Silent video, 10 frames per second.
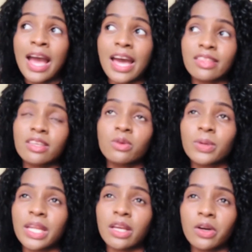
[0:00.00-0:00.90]
I think
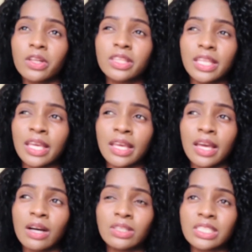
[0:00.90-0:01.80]
when I got there,
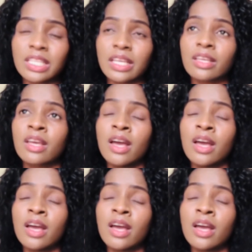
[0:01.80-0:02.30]
I was like,